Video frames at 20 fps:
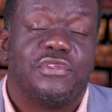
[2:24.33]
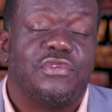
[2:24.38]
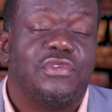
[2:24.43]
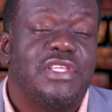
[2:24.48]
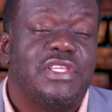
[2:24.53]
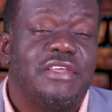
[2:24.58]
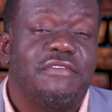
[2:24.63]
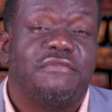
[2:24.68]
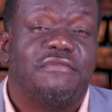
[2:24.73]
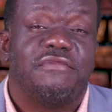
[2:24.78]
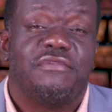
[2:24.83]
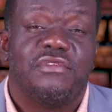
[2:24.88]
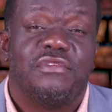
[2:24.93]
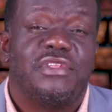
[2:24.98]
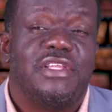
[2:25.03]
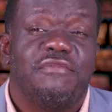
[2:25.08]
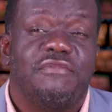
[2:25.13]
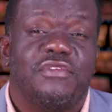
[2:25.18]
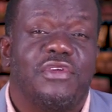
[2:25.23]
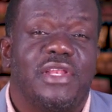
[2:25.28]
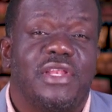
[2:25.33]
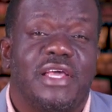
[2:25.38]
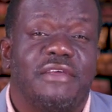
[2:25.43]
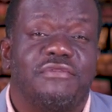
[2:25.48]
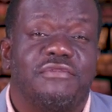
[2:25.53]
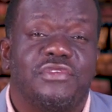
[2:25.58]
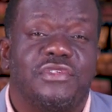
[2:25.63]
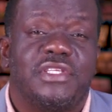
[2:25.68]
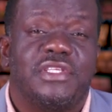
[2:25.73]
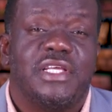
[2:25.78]
Don't live, don't live your
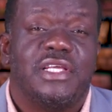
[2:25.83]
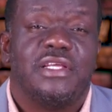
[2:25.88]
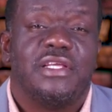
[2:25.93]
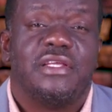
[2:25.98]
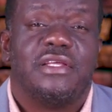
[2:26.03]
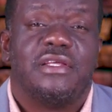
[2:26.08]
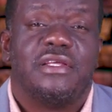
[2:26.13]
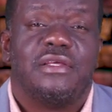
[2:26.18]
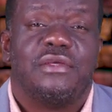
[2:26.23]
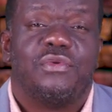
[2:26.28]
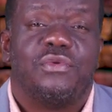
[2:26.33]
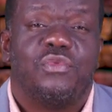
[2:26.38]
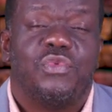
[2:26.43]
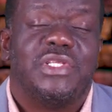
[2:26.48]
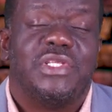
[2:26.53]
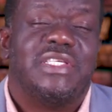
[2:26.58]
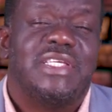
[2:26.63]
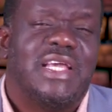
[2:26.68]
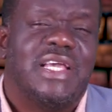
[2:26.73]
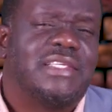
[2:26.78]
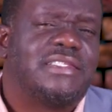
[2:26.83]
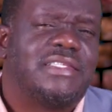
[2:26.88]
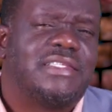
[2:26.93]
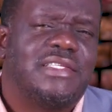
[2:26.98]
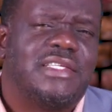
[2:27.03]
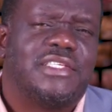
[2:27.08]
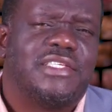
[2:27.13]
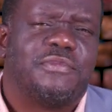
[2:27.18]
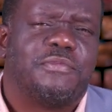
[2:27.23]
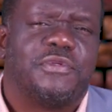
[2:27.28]
life today with
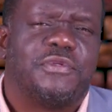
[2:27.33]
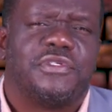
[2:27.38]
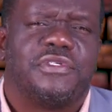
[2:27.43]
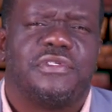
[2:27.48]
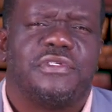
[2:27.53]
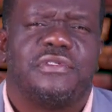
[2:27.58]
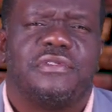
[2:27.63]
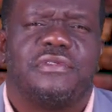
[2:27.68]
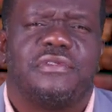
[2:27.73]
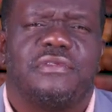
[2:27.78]
yesterday's portion.